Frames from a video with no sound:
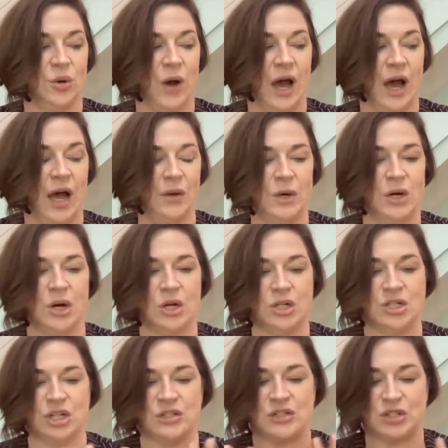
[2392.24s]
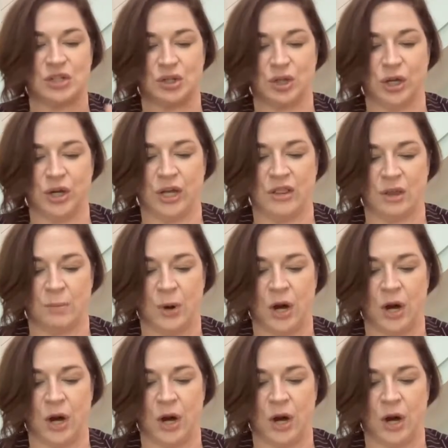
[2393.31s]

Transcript: I would urge us to look at the